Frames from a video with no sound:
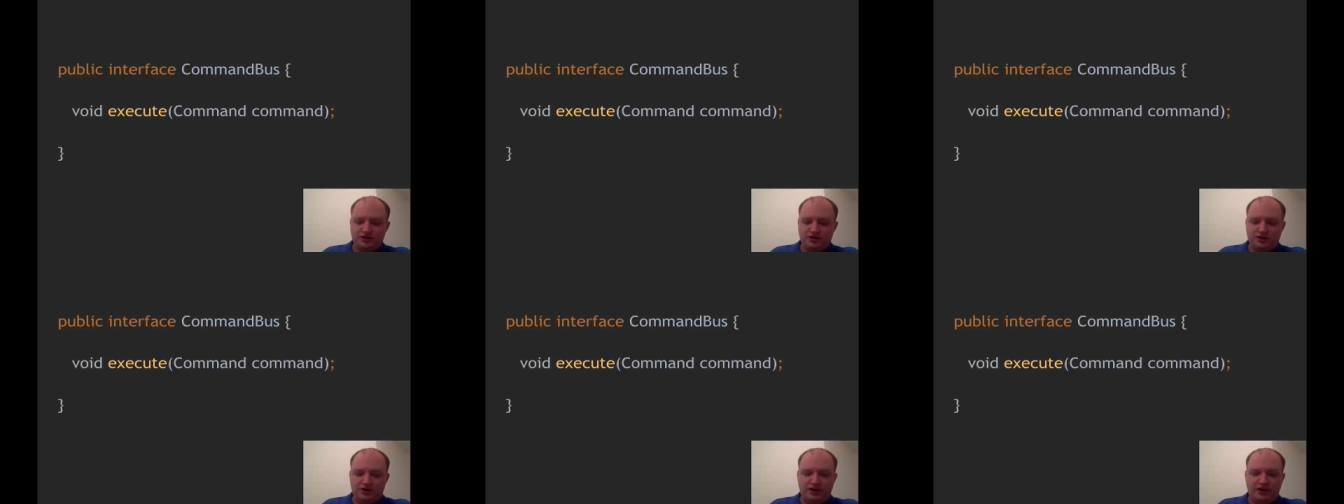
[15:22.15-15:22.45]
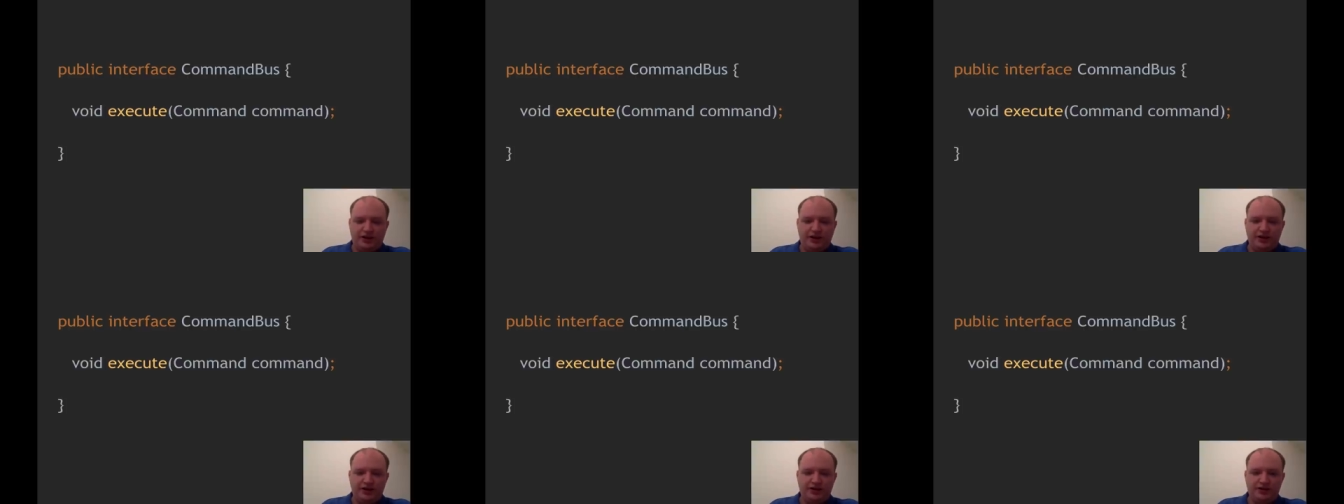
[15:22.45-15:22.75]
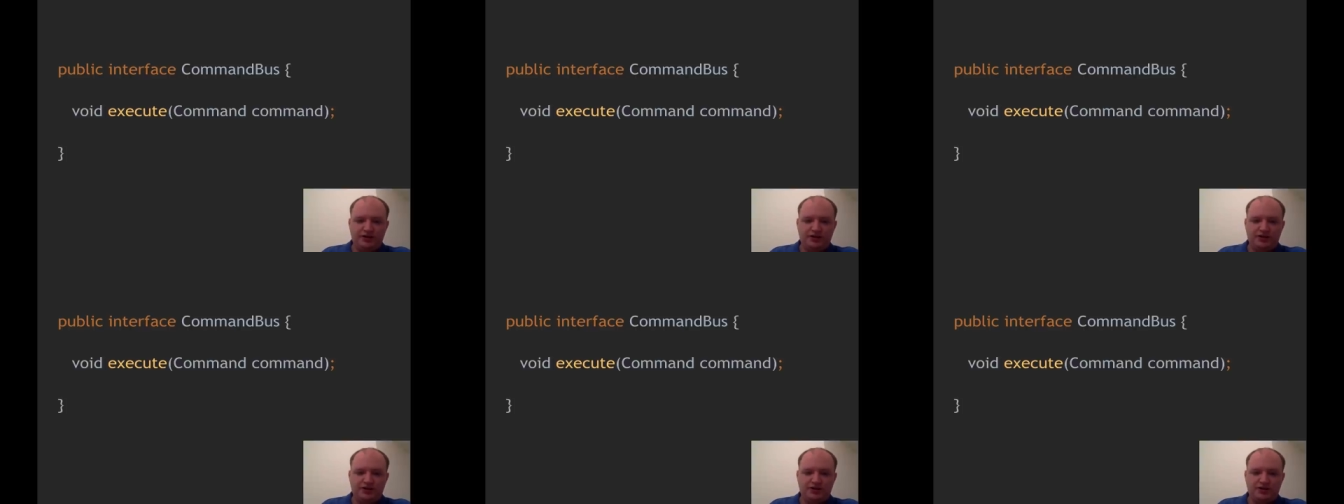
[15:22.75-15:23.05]

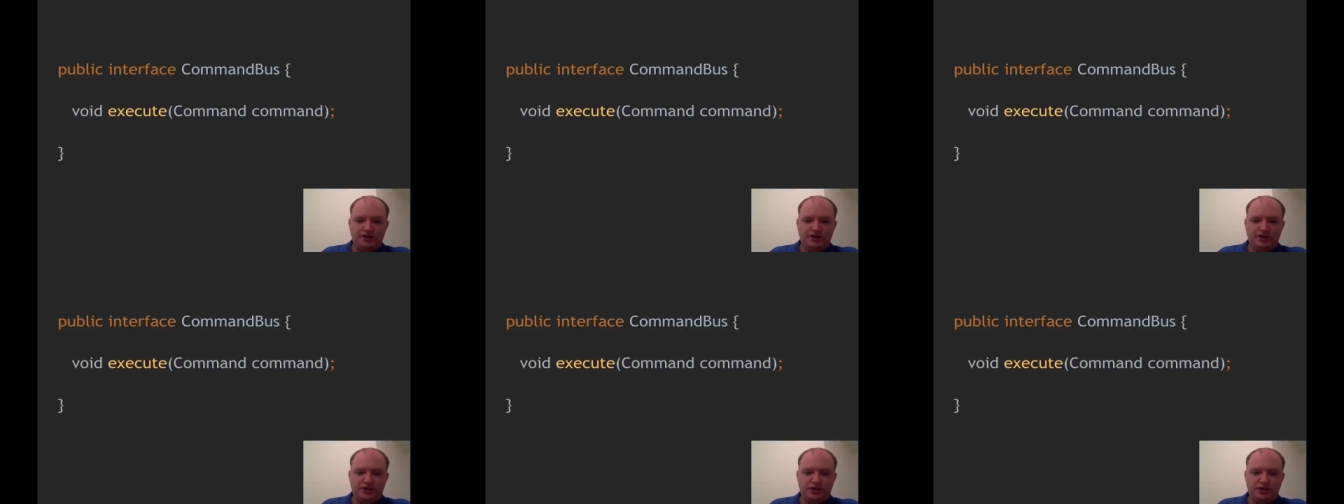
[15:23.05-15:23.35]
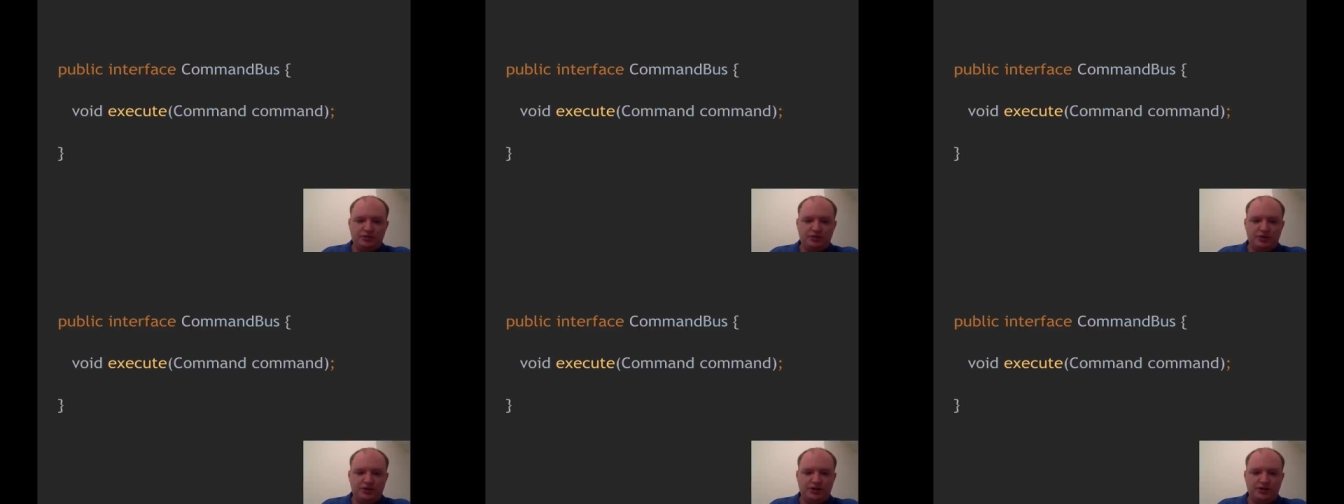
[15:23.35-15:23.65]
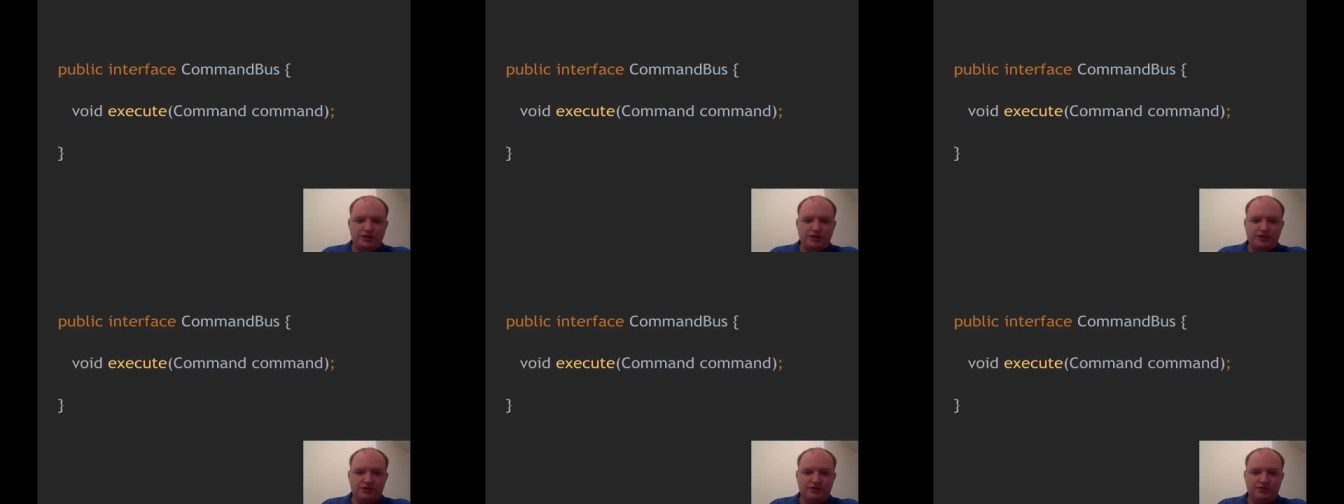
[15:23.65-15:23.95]
layer is
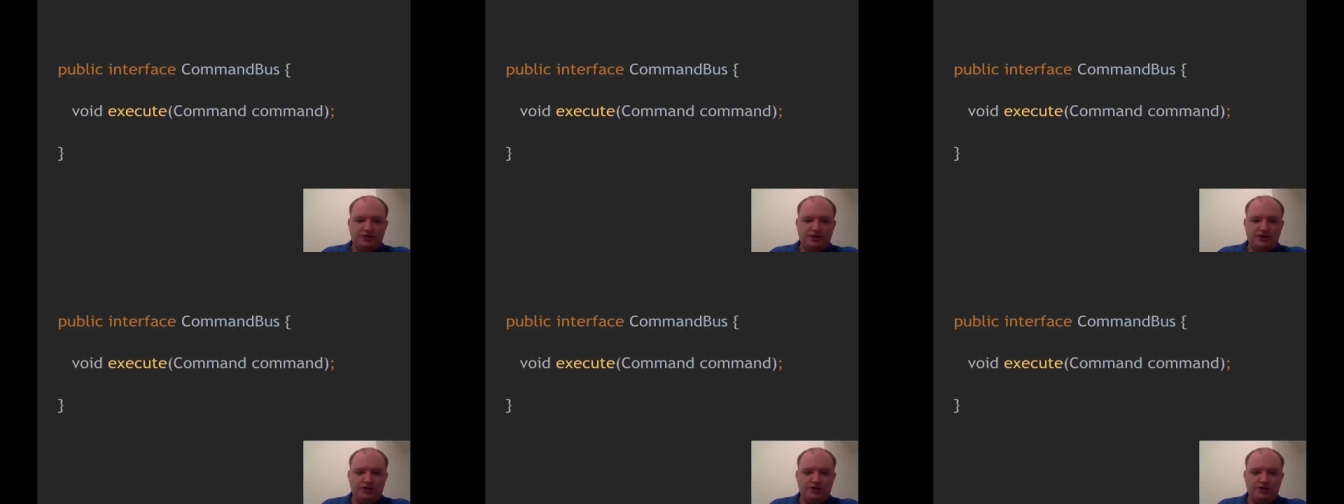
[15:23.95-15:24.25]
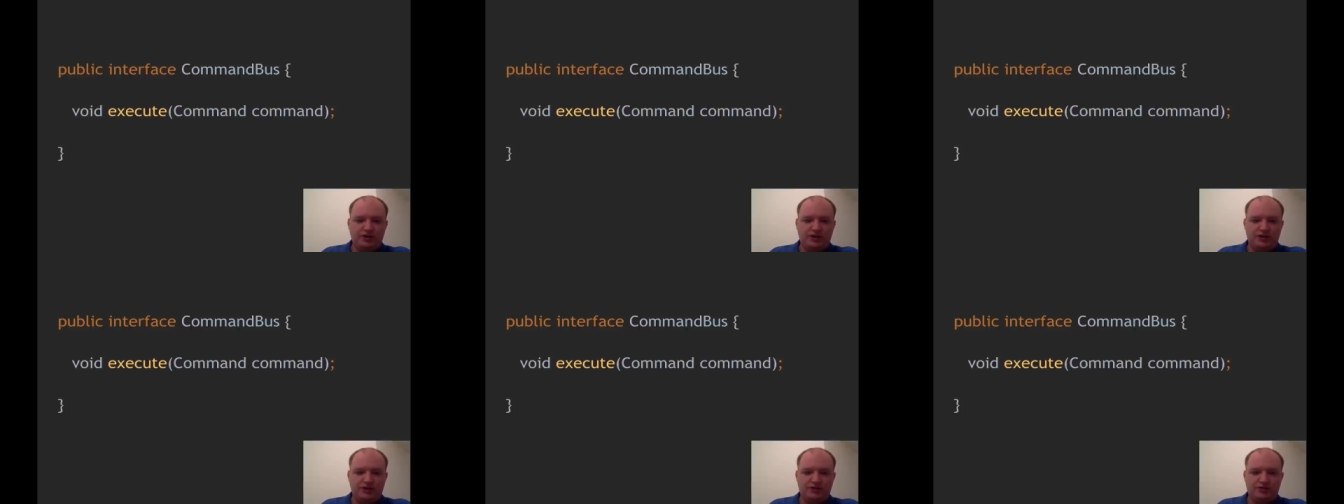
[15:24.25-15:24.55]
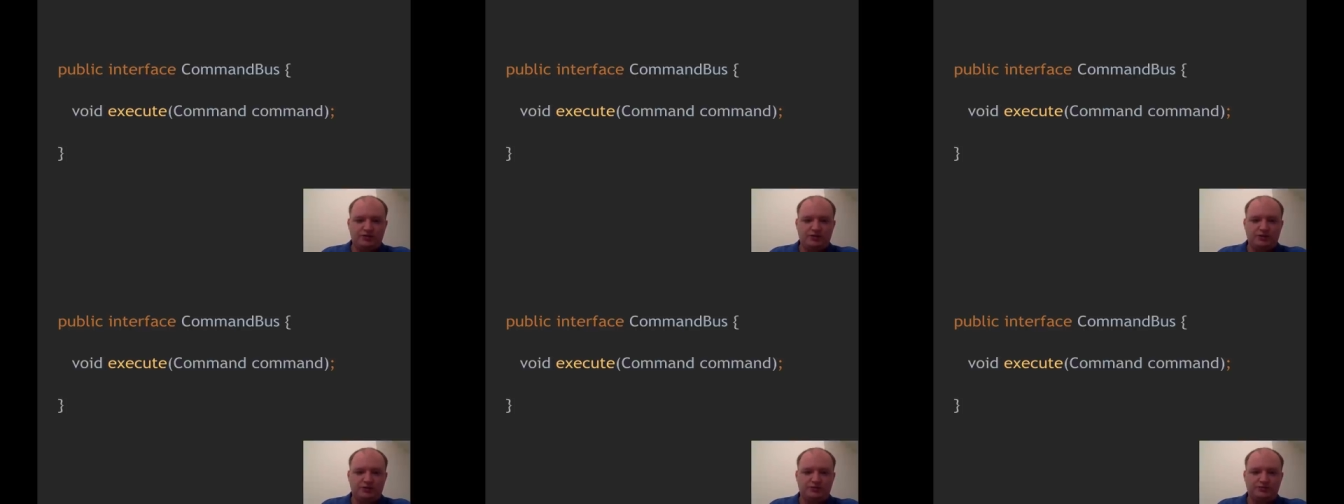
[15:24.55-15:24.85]
independent of the
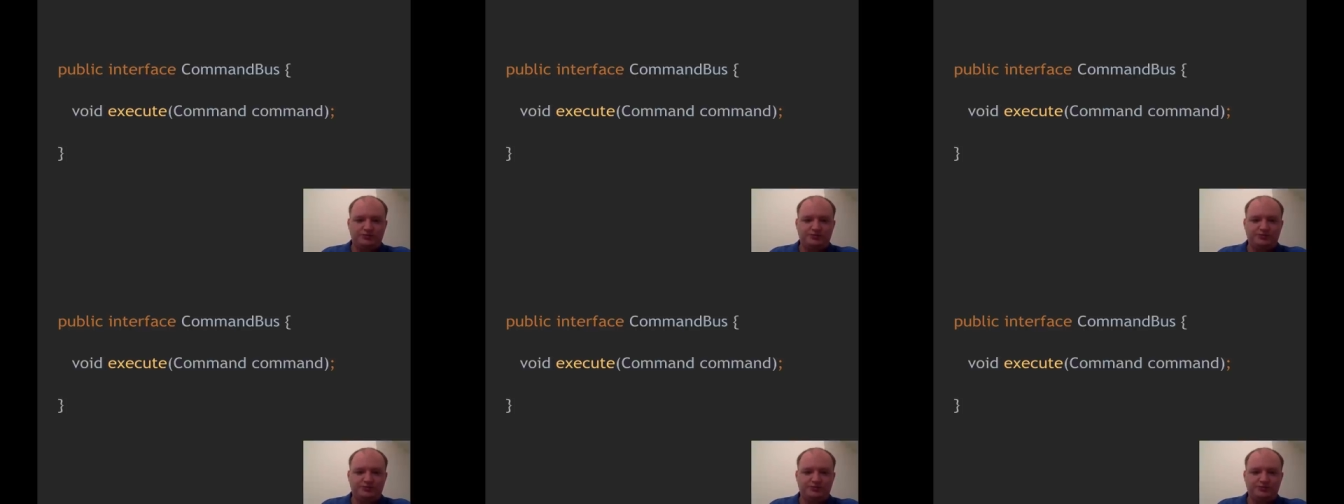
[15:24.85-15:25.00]
next one.